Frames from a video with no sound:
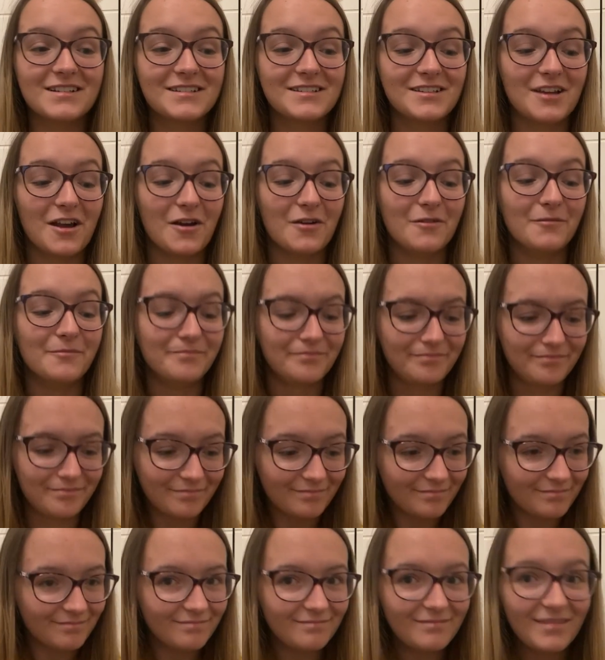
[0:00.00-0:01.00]
So
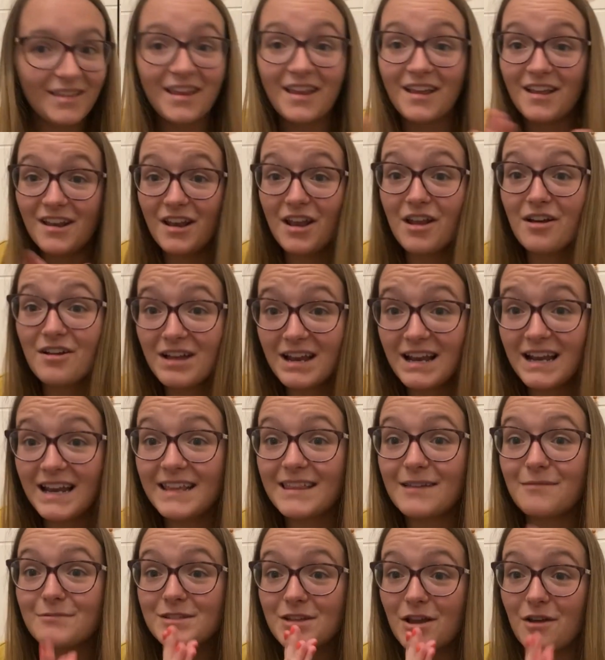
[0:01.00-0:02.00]
luckily
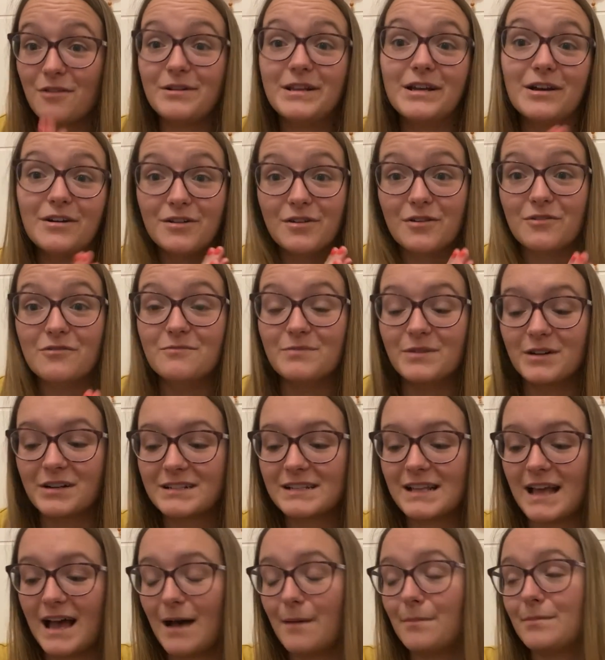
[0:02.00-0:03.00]
that was only unhaul books
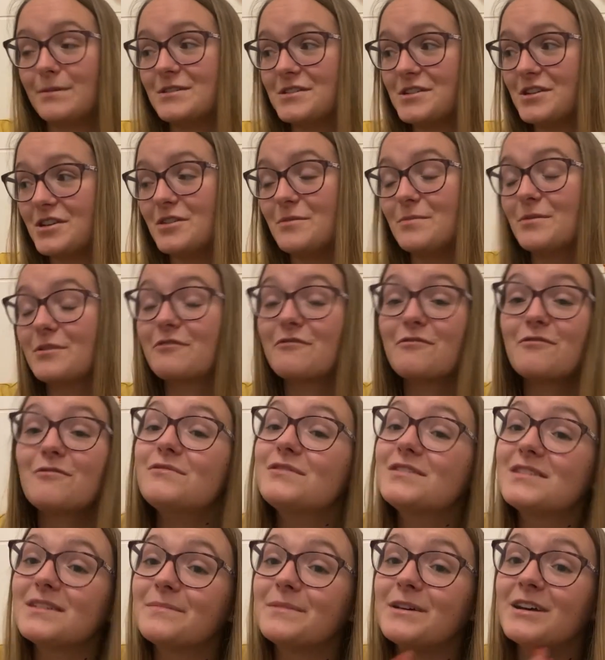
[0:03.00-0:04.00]
that happened to, but Cruel
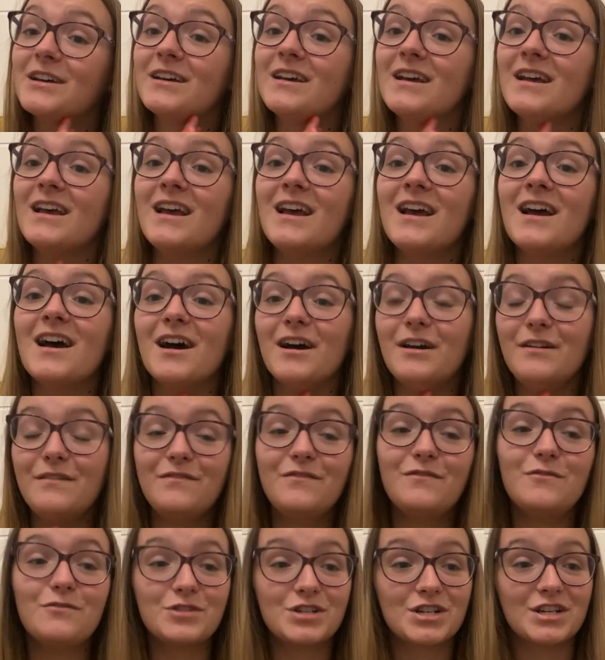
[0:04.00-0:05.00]
Summer
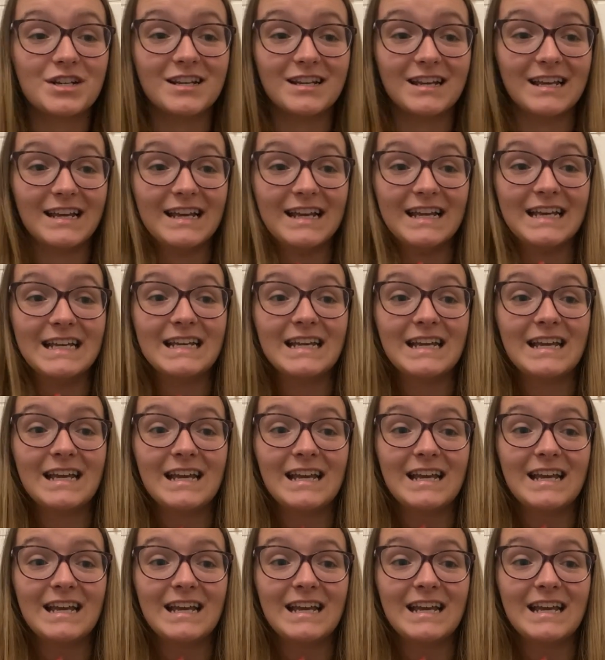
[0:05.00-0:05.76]
unfortunately